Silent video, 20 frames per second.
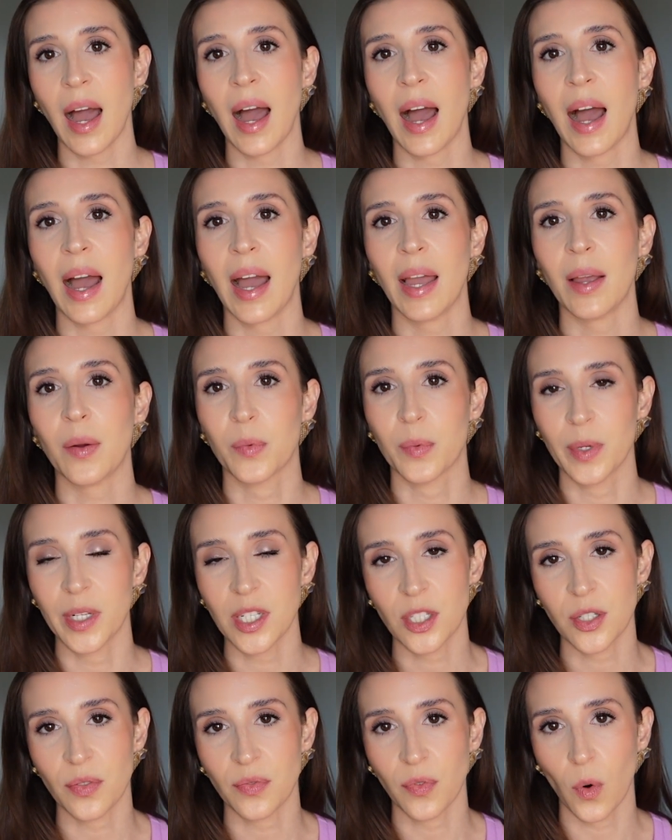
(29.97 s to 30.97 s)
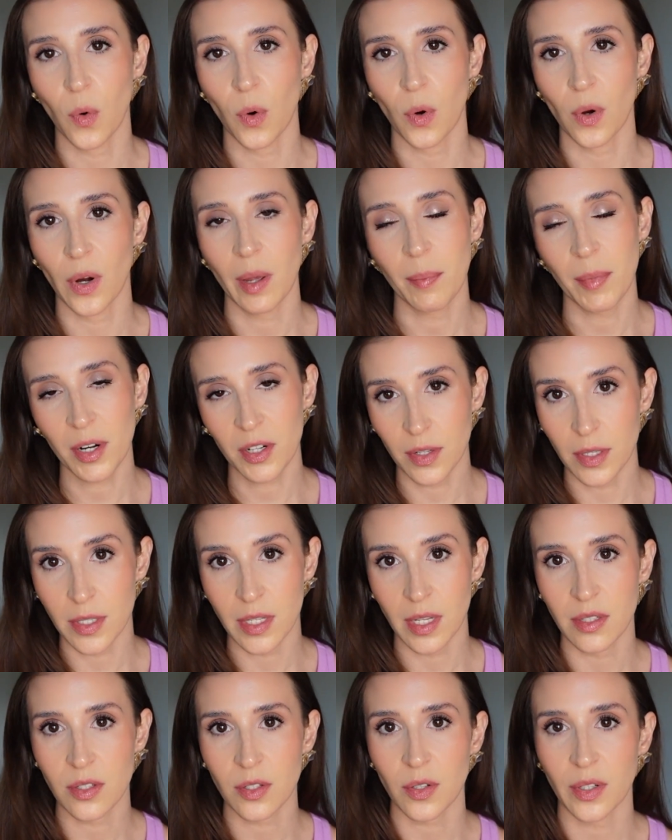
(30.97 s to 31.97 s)
I reached for a mineral
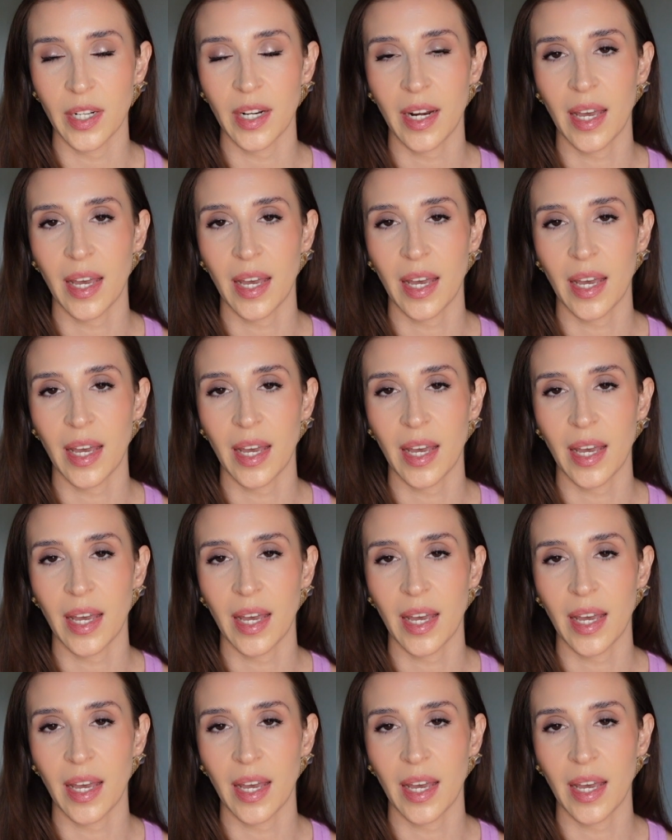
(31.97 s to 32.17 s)
sunscreen